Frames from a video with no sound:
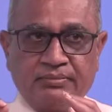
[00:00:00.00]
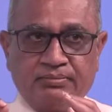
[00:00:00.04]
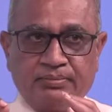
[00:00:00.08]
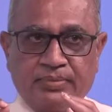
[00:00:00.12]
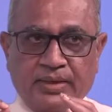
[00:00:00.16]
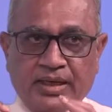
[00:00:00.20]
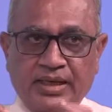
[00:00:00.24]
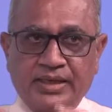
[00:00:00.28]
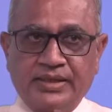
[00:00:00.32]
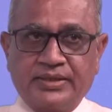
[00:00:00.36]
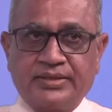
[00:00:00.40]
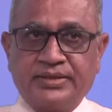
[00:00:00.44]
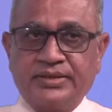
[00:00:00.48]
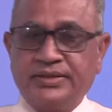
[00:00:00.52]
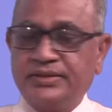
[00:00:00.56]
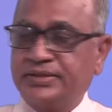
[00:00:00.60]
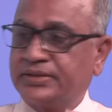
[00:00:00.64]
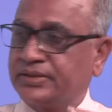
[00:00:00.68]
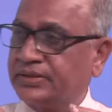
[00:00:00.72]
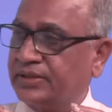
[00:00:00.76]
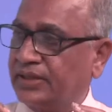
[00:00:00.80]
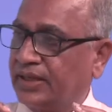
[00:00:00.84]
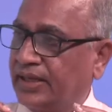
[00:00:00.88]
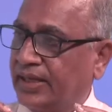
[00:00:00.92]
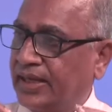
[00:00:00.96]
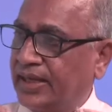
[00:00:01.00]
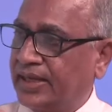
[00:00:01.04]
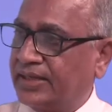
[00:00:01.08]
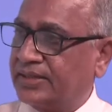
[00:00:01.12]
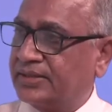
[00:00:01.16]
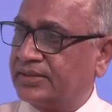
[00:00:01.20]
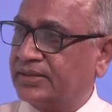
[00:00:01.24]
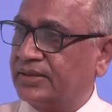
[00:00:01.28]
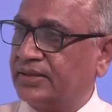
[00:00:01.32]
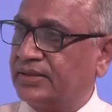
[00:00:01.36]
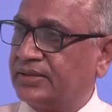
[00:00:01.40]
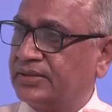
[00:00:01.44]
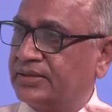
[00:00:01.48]
Baldrige
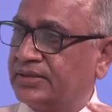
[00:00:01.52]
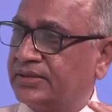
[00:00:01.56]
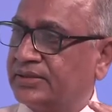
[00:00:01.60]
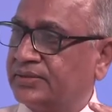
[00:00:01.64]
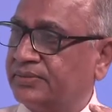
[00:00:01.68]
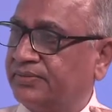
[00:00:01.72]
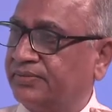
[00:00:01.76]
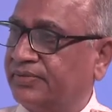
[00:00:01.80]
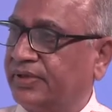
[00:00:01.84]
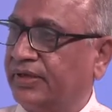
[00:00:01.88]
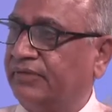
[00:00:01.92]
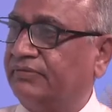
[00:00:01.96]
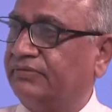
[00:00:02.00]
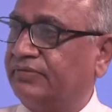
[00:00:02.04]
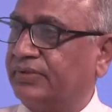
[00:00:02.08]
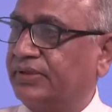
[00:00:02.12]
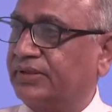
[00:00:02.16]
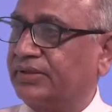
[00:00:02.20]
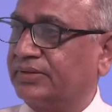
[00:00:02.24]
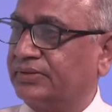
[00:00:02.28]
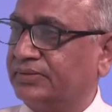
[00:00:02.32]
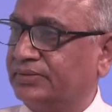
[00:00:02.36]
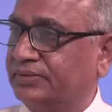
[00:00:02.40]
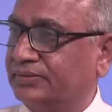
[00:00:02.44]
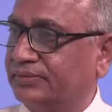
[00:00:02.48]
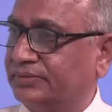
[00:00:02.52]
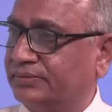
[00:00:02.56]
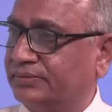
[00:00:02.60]
Excellence Framework.